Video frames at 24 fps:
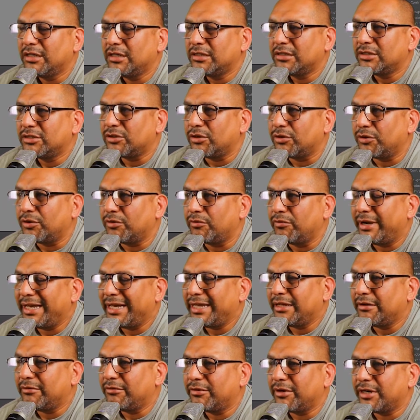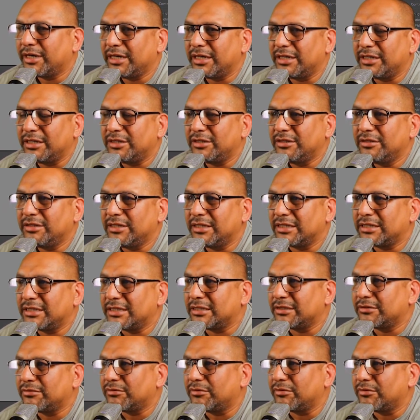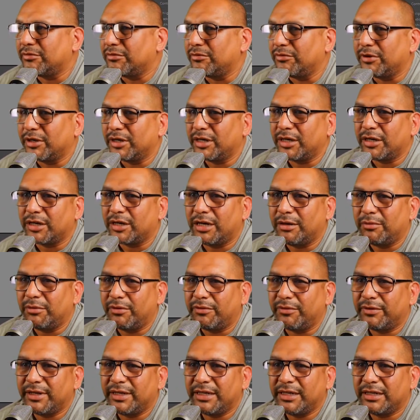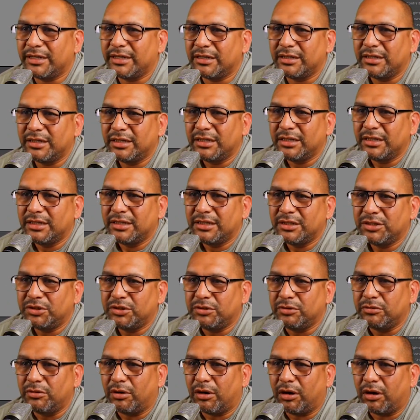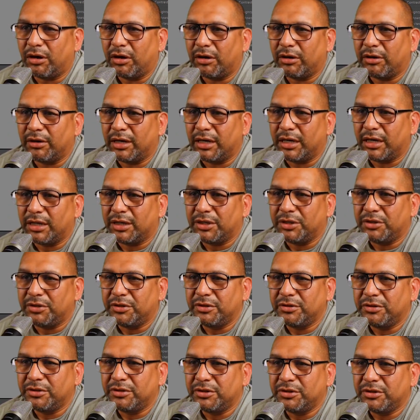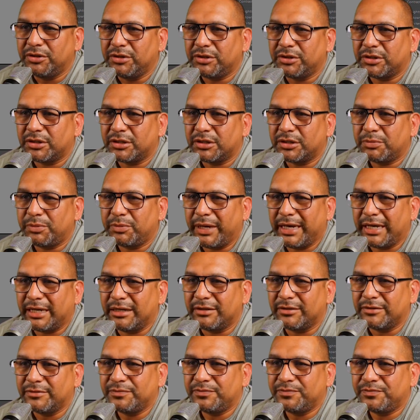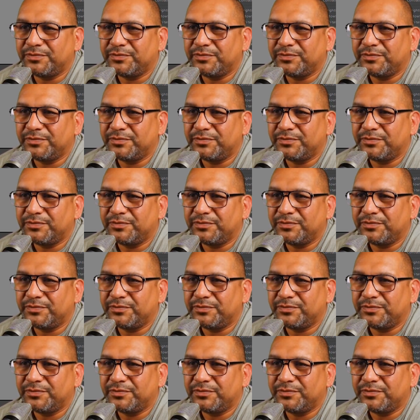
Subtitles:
So the way that we're going to do this is we're going to come over here to our users panel,